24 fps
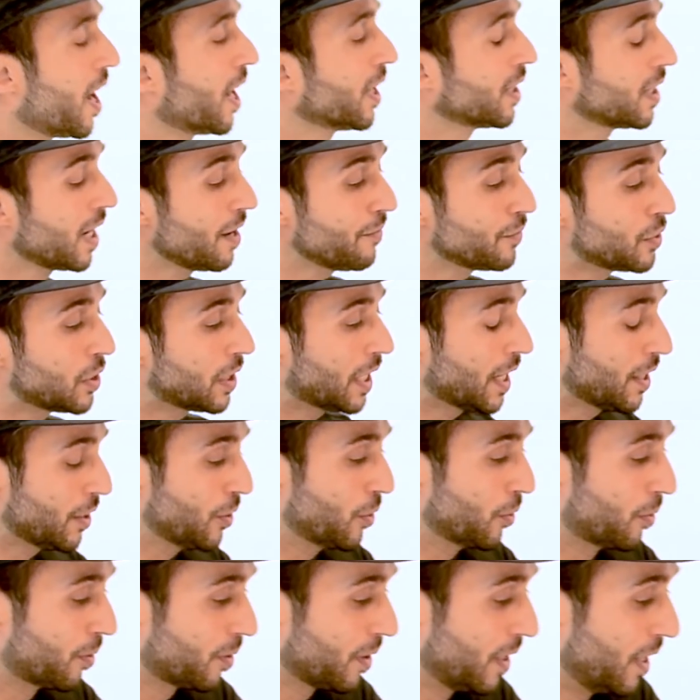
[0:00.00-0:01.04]
I'd love to get
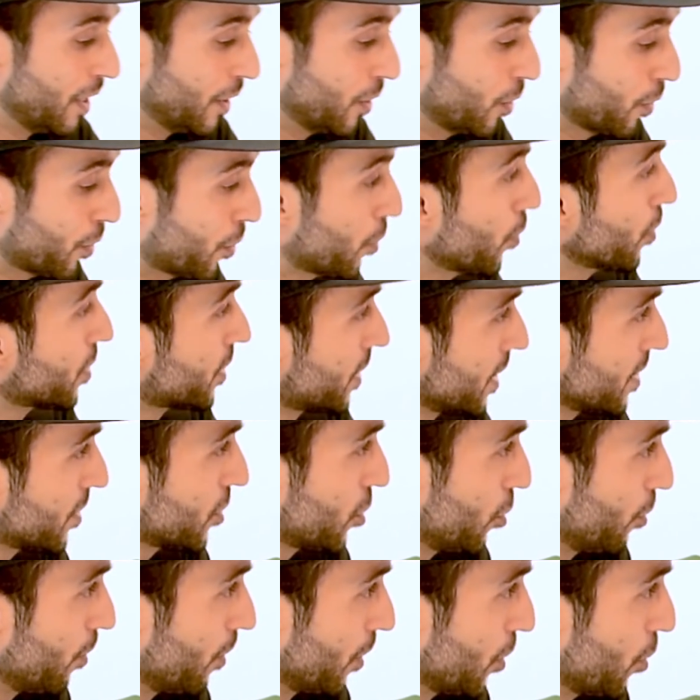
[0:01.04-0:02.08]
your, your thoughts
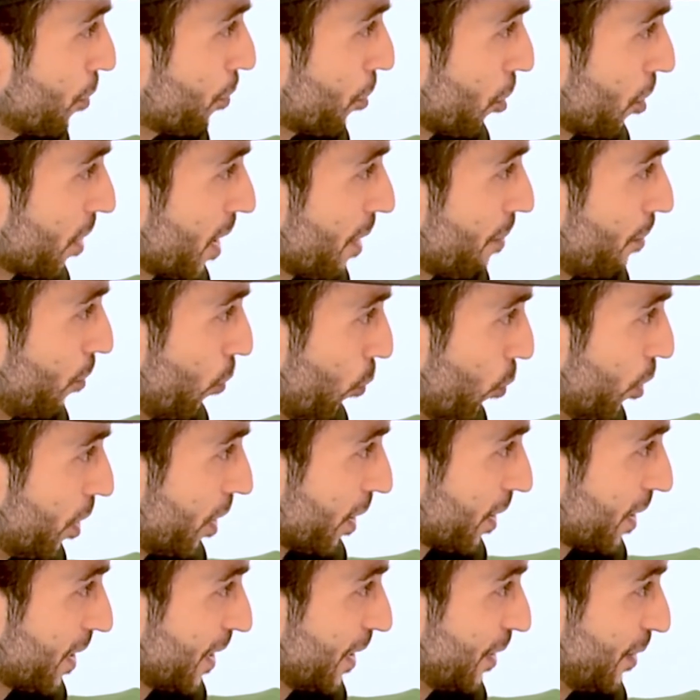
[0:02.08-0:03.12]
since you, you brought up
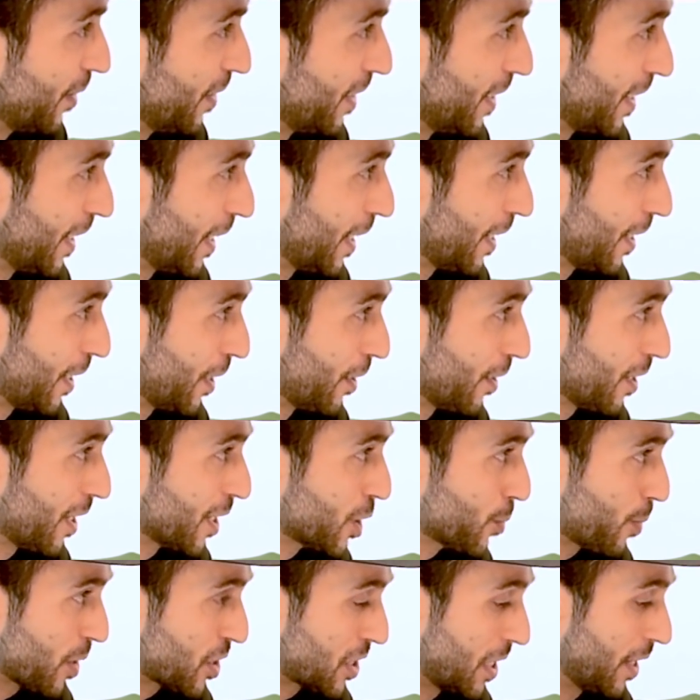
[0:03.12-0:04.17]
work, you know,
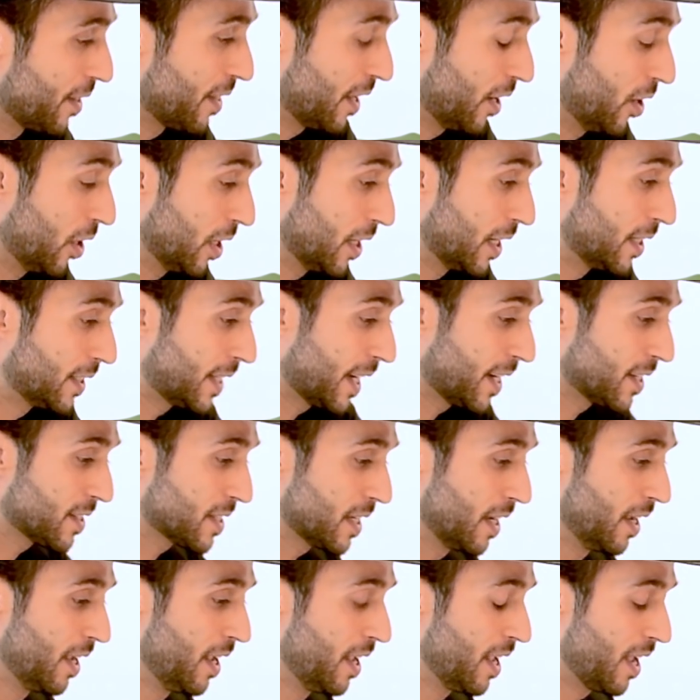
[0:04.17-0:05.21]
especially in the earlier days.
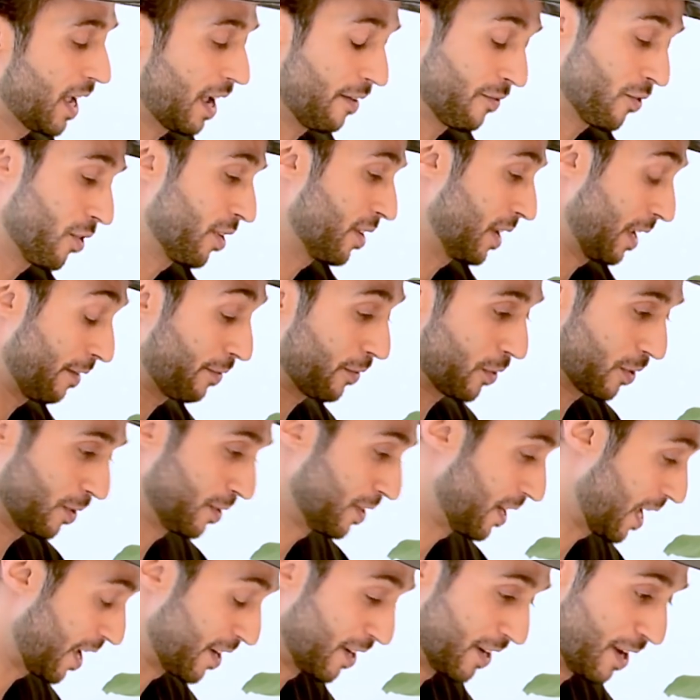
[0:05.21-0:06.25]
I've got a,
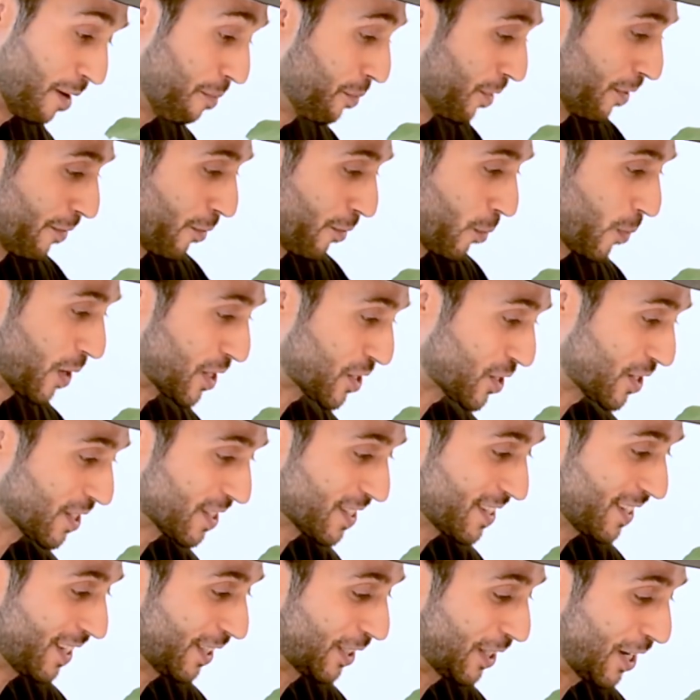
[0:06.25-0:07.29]
a number of questions
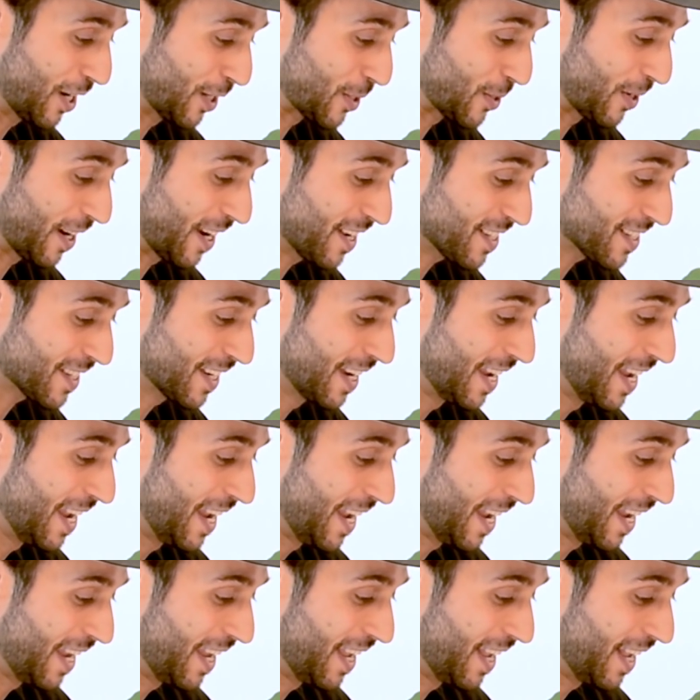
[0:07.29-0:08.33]
I'd like to ask.
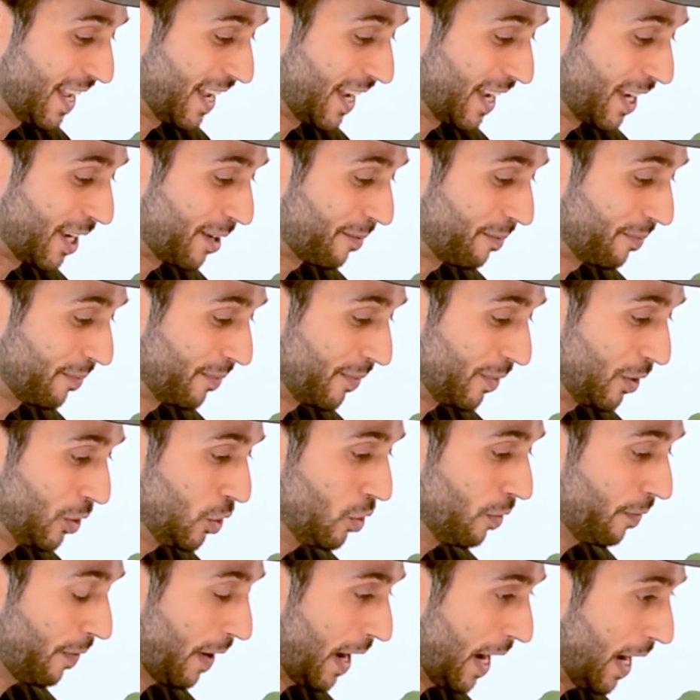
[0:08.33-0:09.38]
Um,
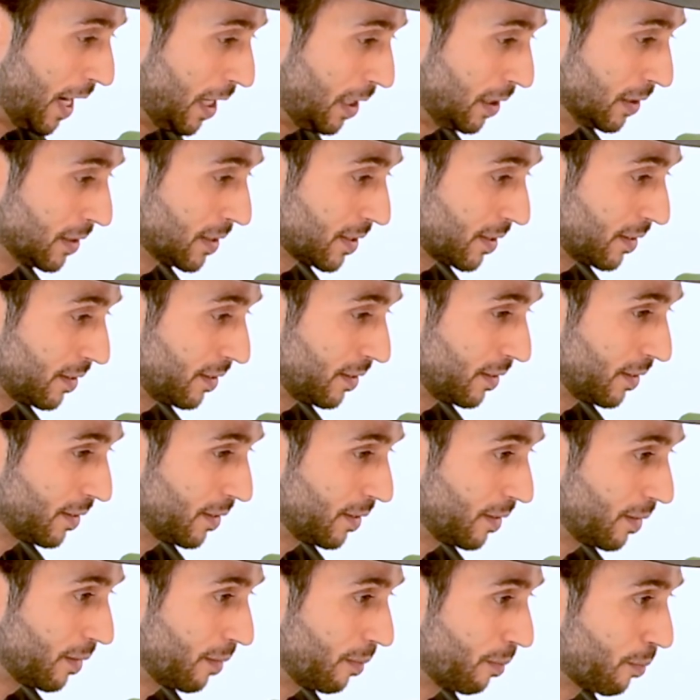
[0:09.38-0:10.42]
you've held
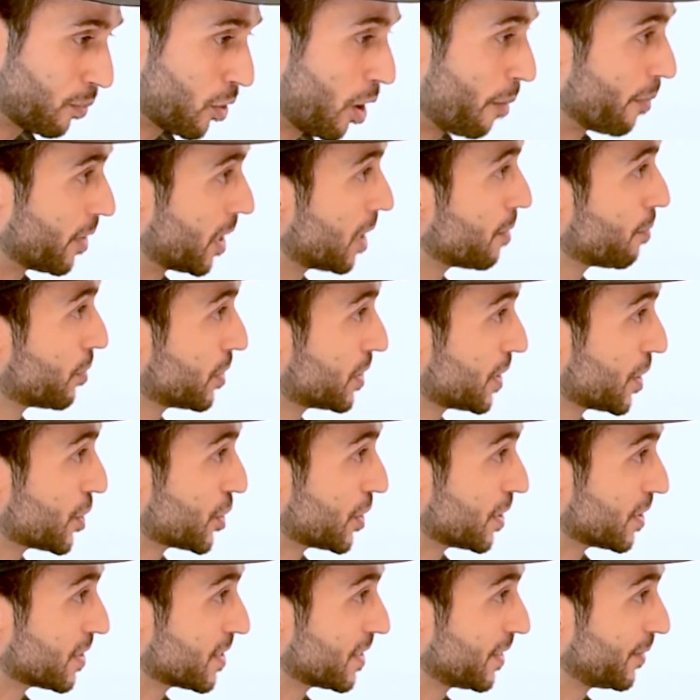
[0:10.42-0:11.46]
prominent
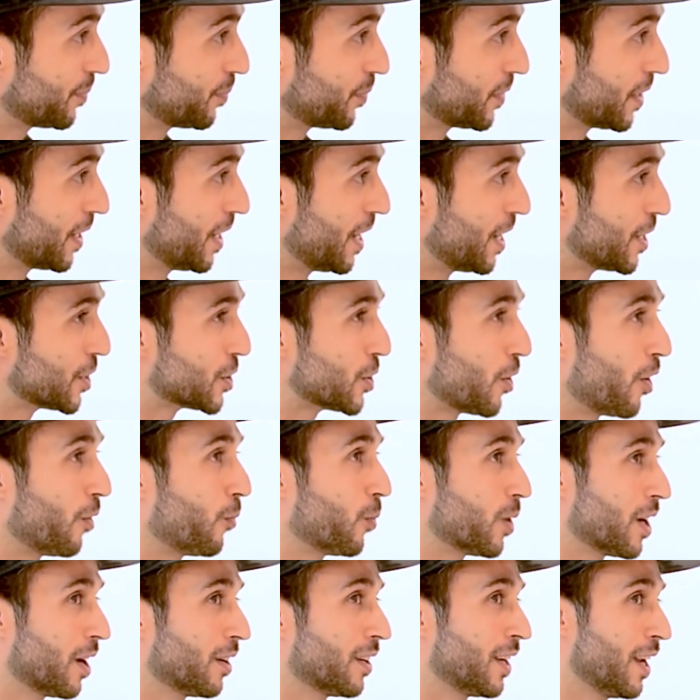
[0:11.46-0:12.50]
positions. So
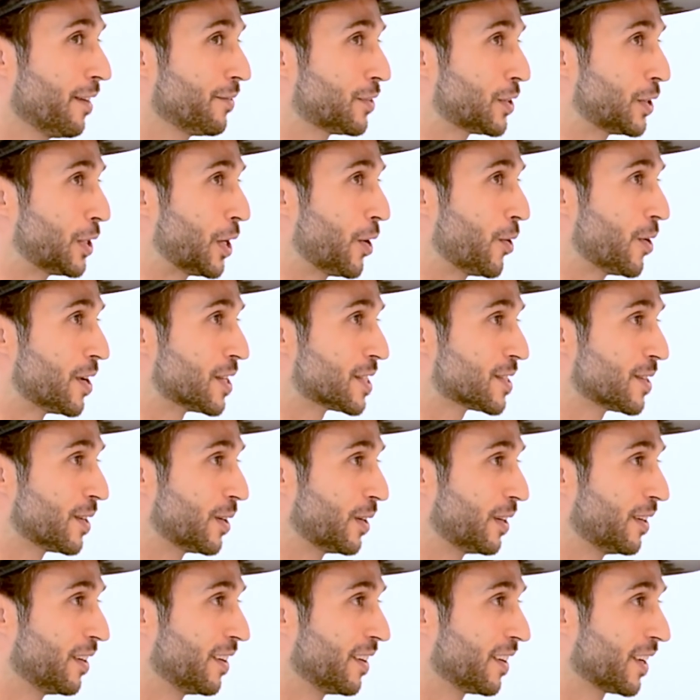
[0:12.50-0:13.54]
what I'd love to know is
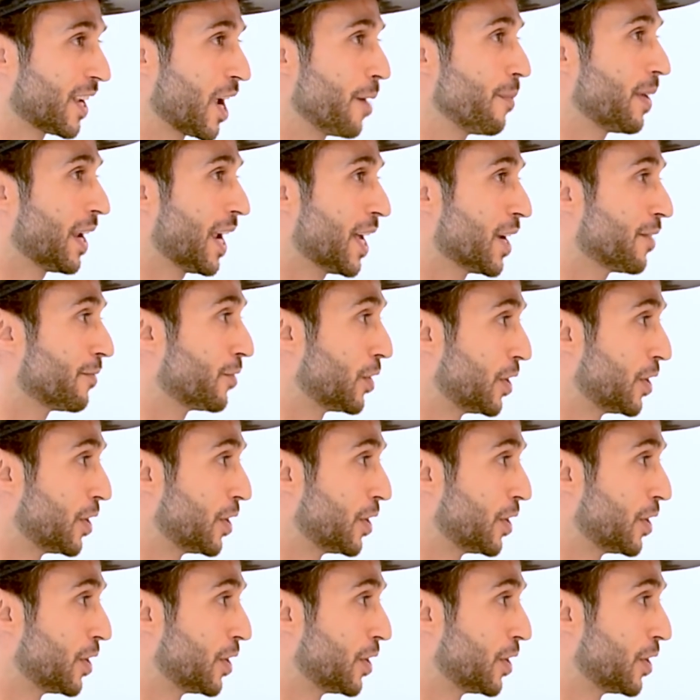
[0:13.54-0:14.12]
coming out of